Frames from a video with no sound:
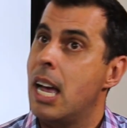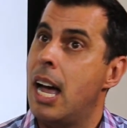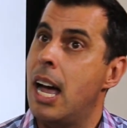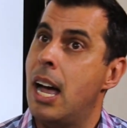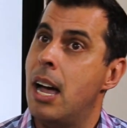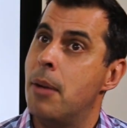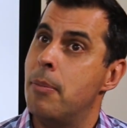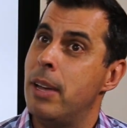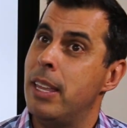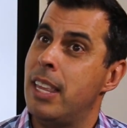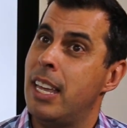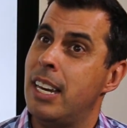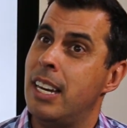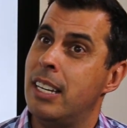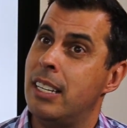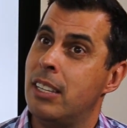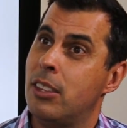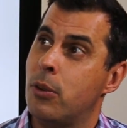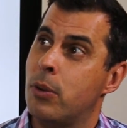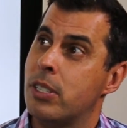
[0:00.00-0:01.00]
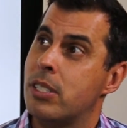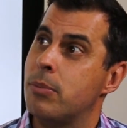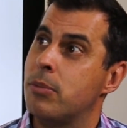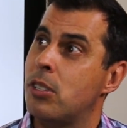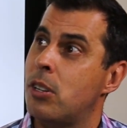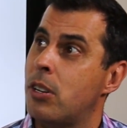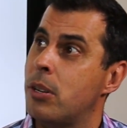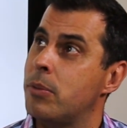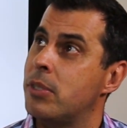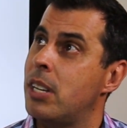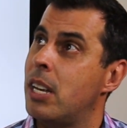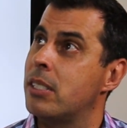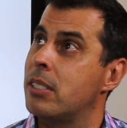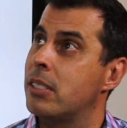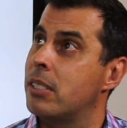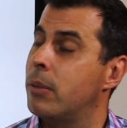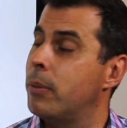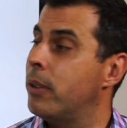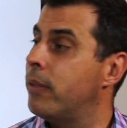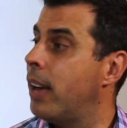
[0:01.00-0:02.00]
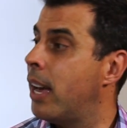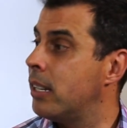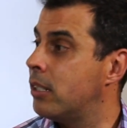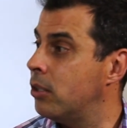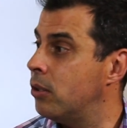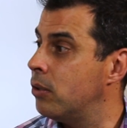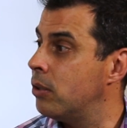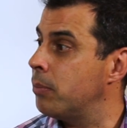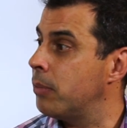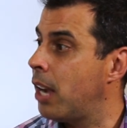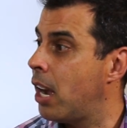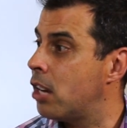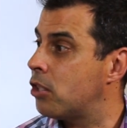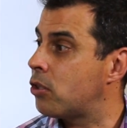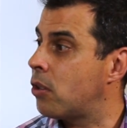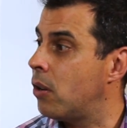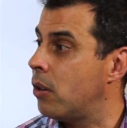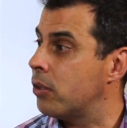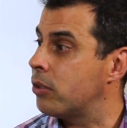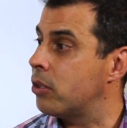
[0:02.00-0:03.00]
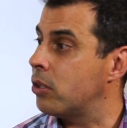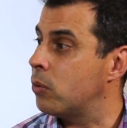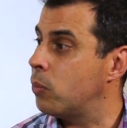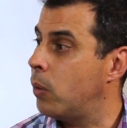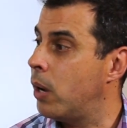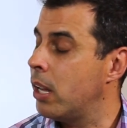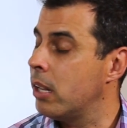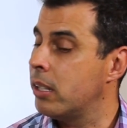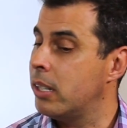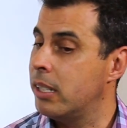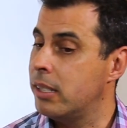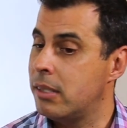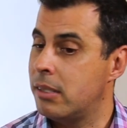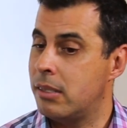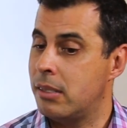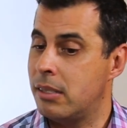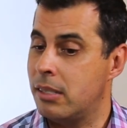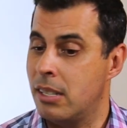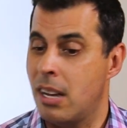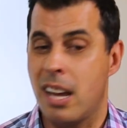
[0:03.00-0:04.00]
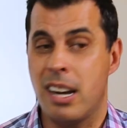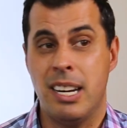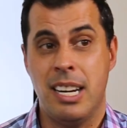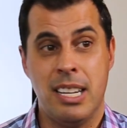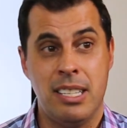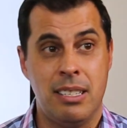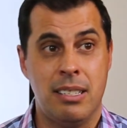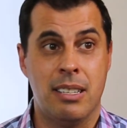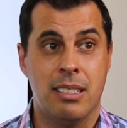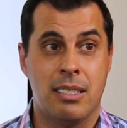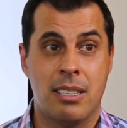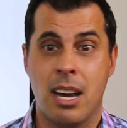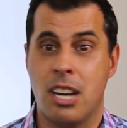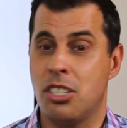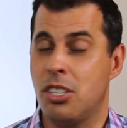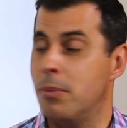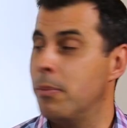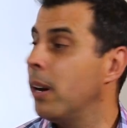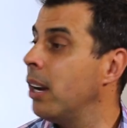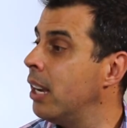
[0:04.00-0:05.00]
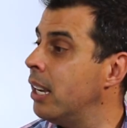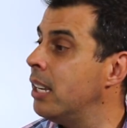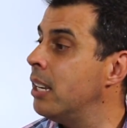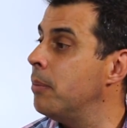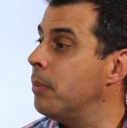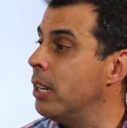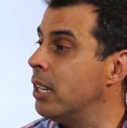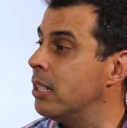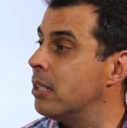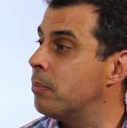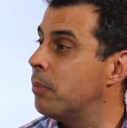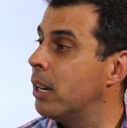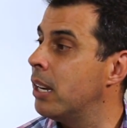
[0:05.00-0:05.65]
And then there was some circumstances that we've had to do some cash calls as well. And it's not an easy discussion by any means.